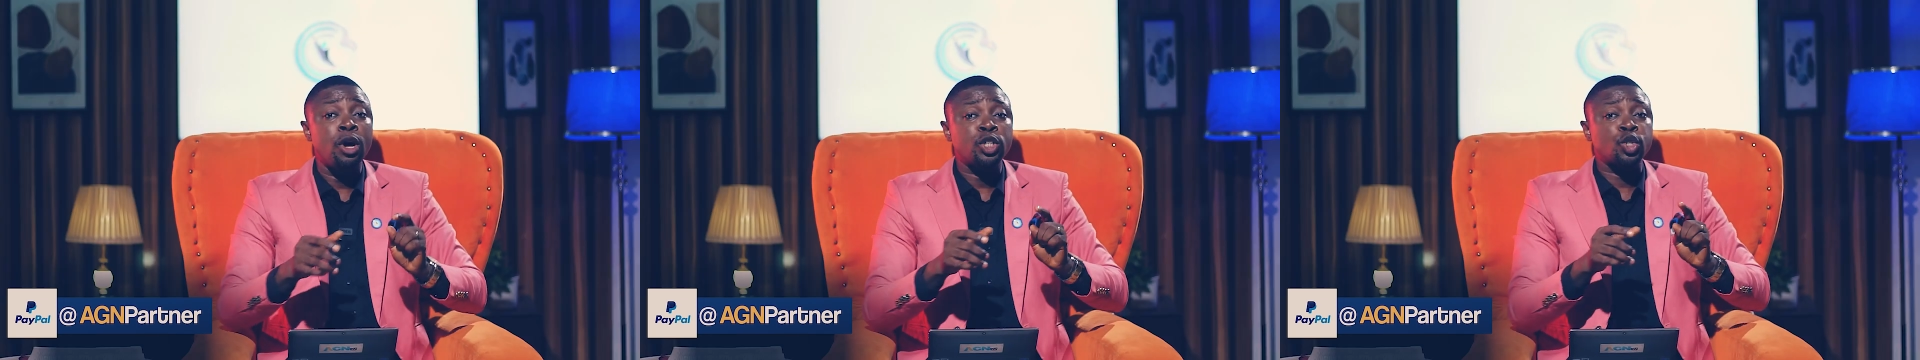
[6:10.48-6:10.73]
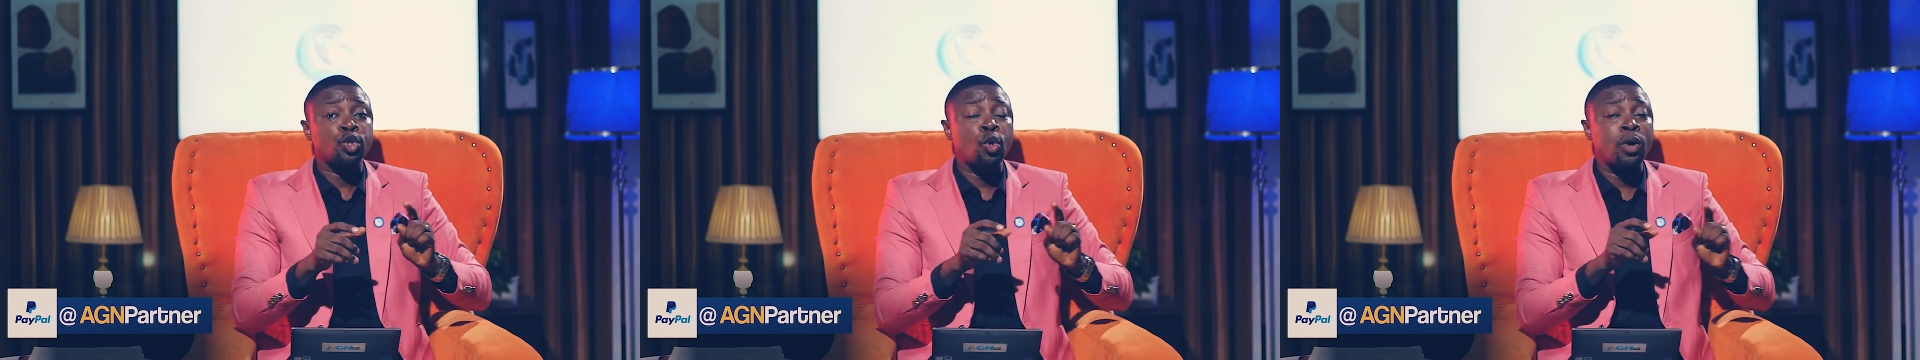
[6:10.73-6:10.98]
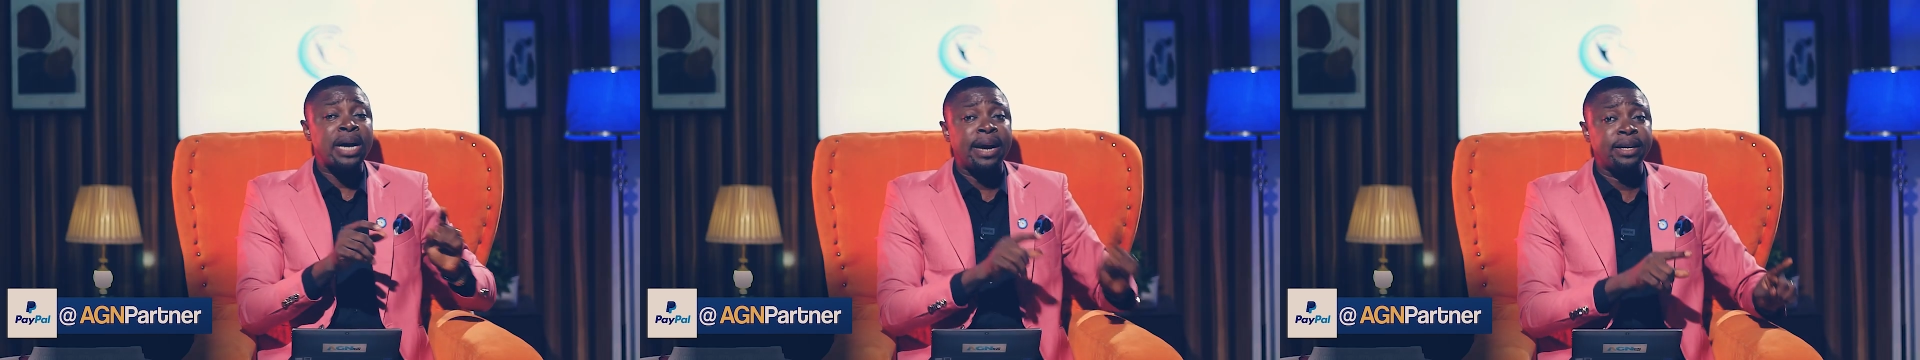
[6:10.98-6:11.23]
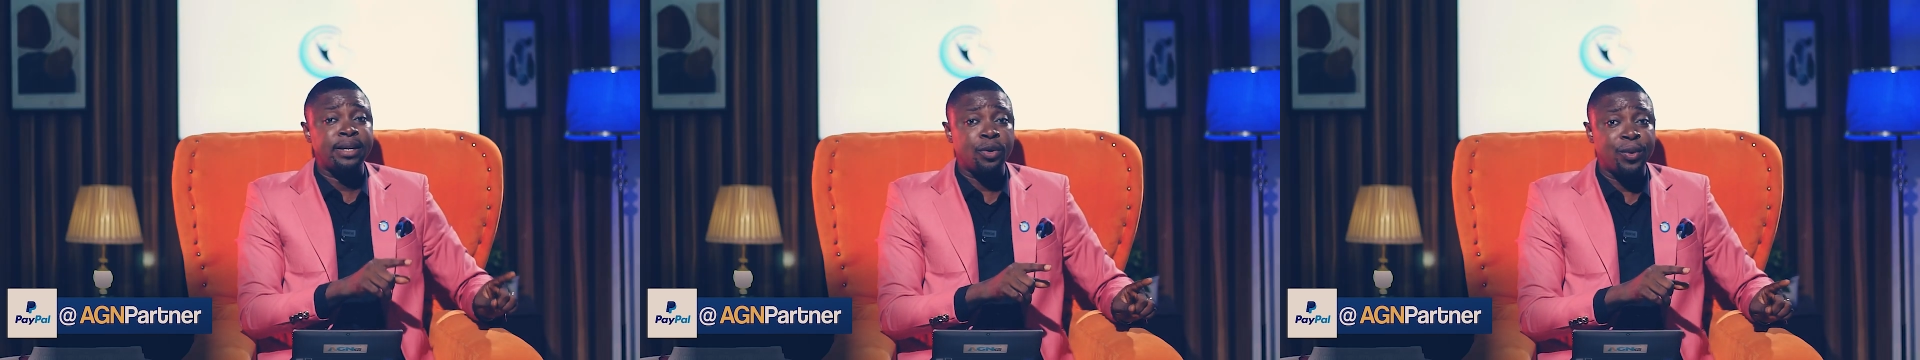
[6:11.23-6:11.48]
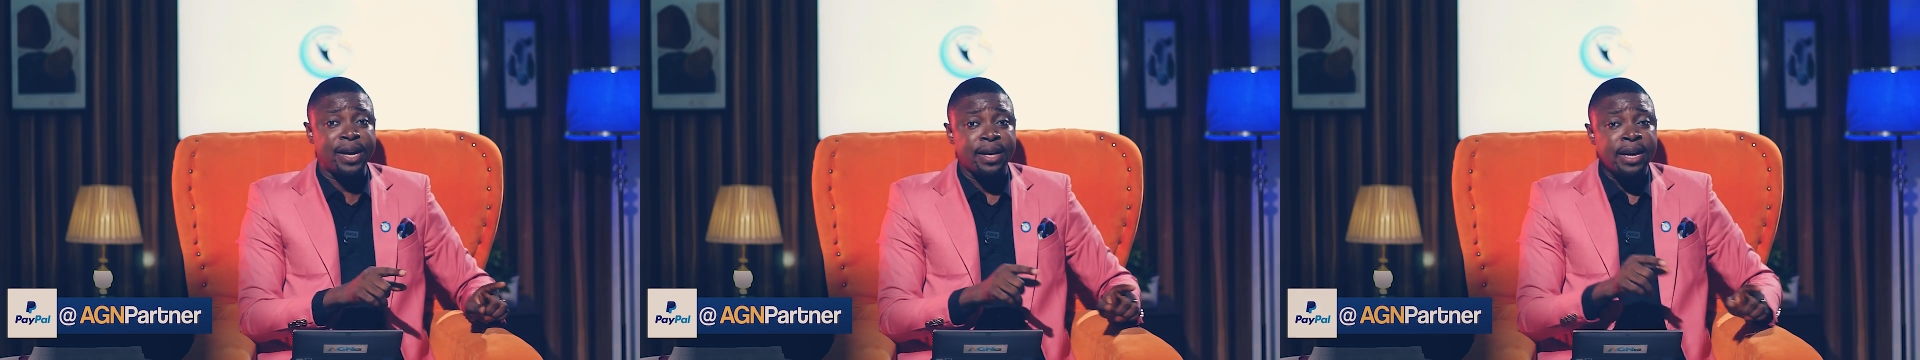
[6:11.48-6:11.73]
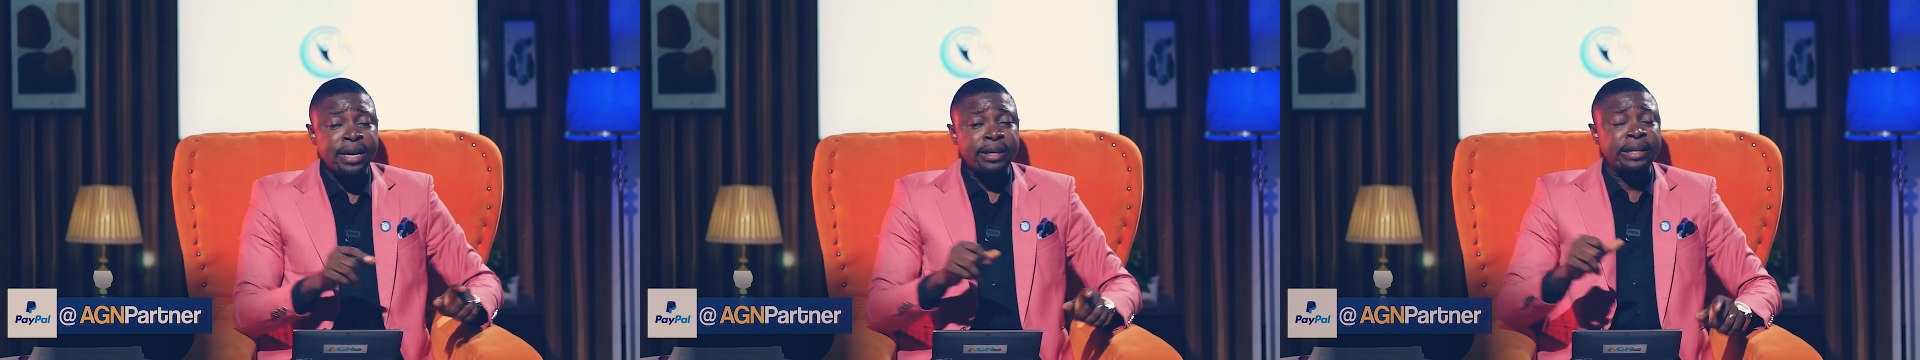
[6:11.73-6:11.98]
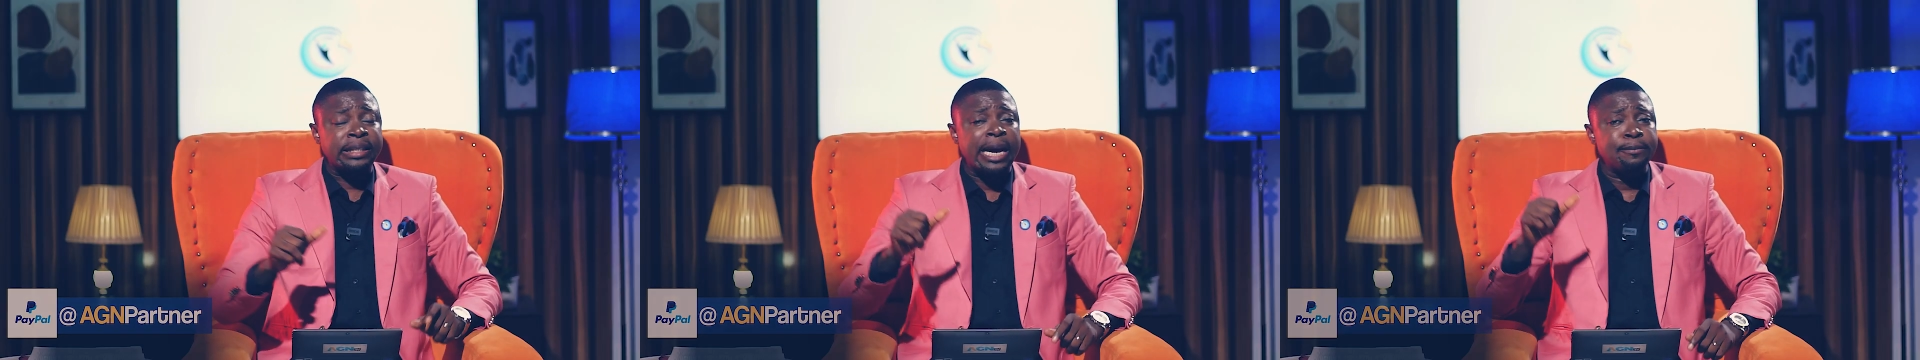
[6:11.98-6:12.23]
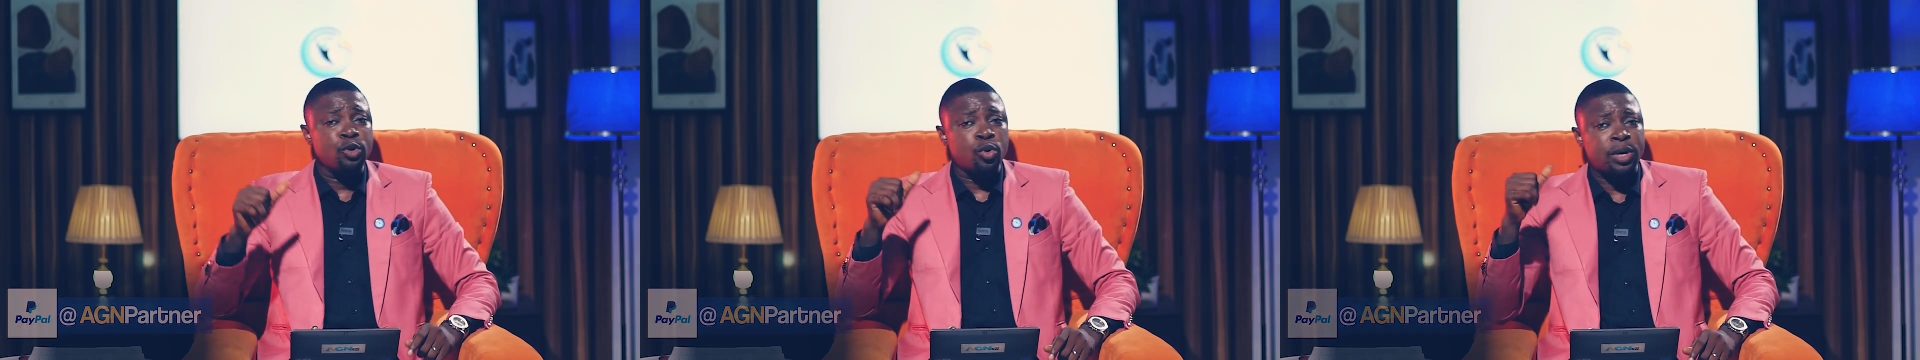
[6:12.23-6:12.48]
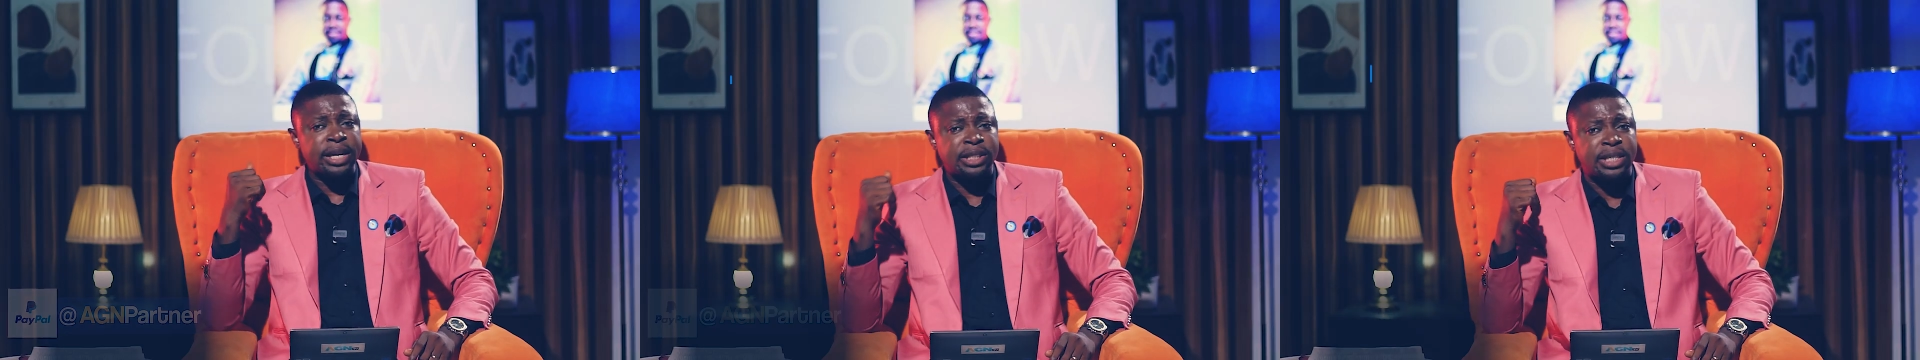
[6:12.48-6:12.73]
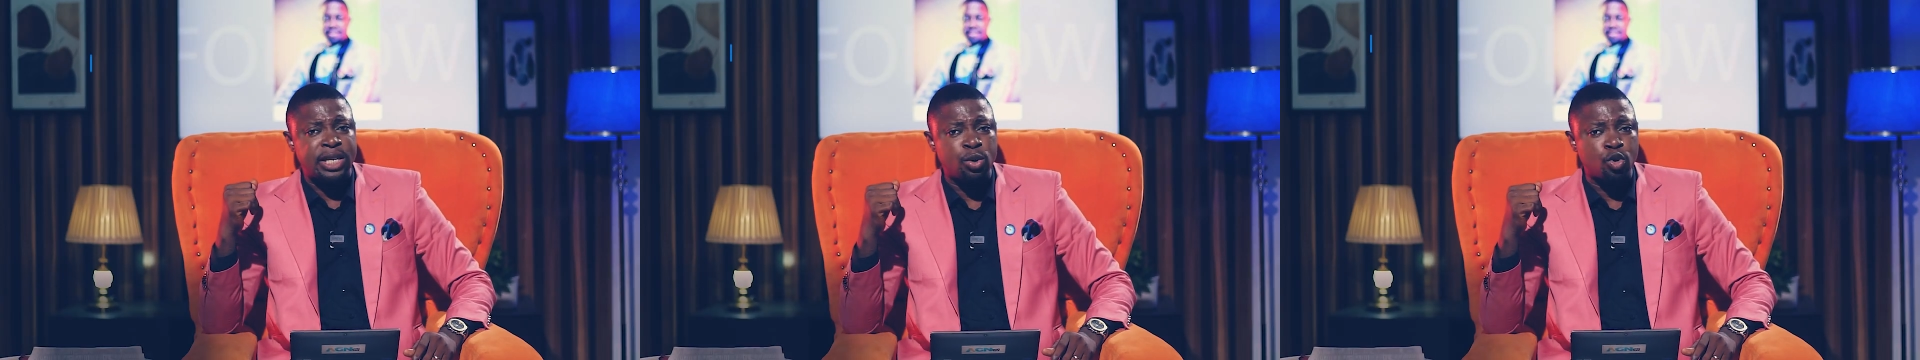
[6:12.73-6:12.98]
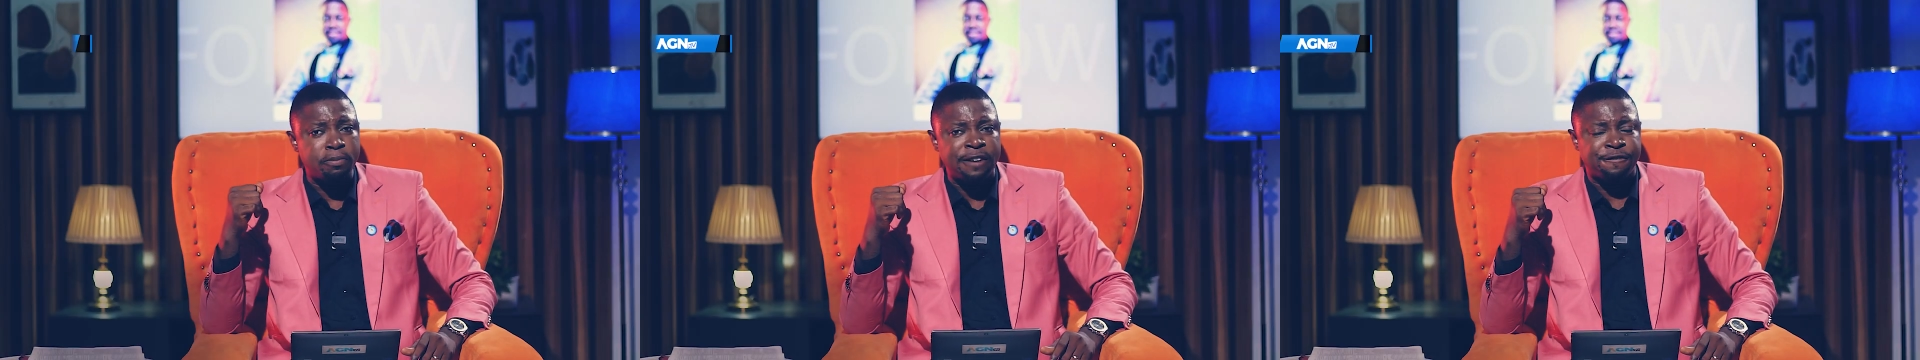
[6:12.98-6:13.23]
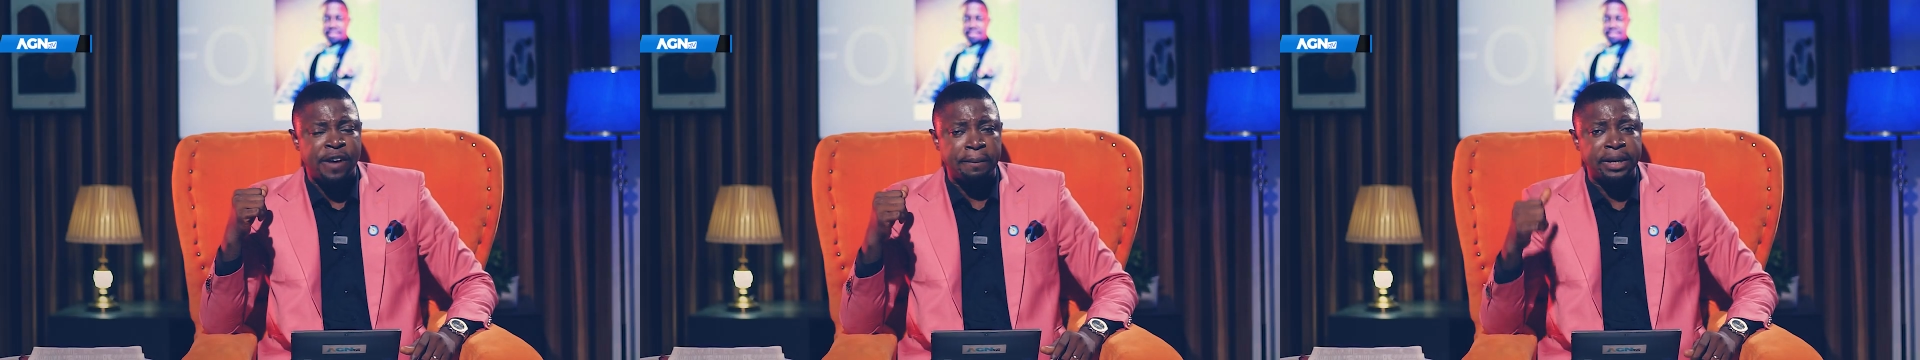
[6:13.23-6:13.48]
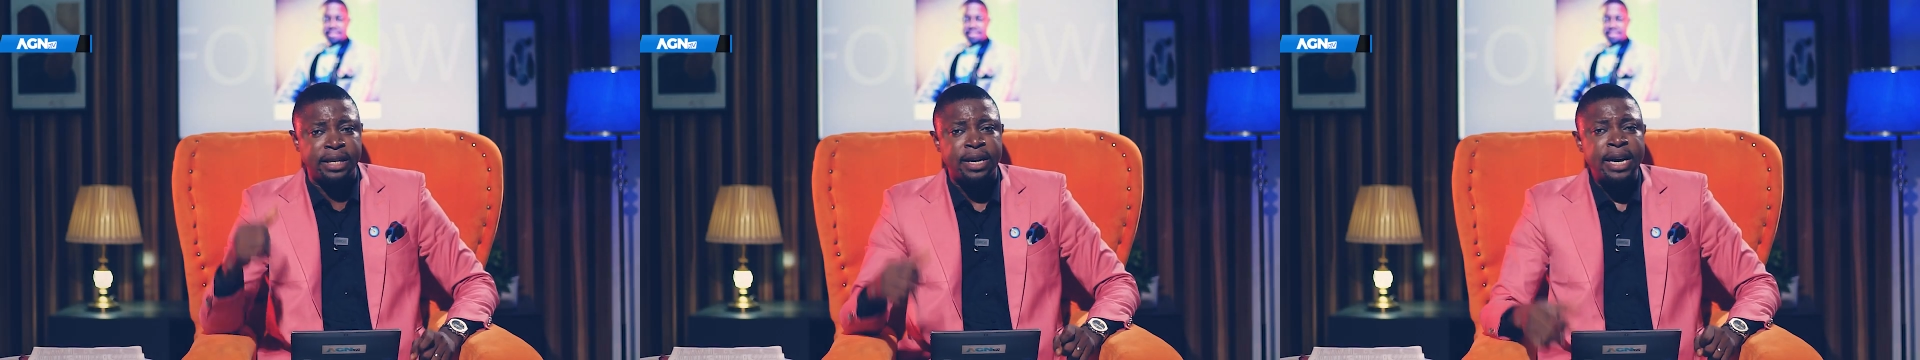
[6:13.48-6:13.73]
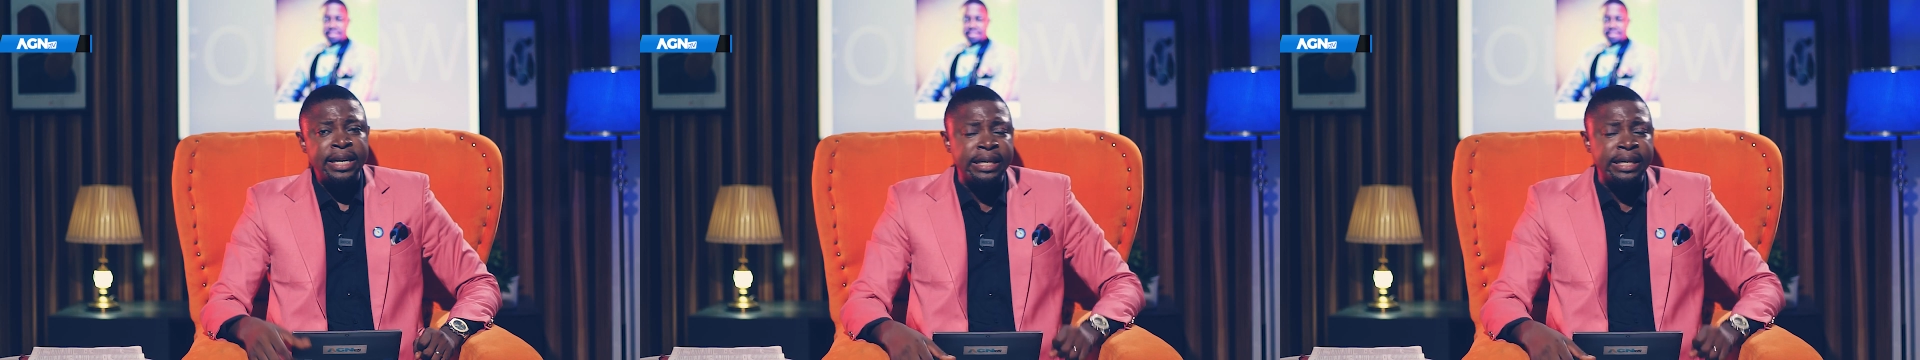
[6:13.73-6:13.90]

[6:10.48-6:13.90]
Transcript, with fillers: not so carried away the time you rescued my family,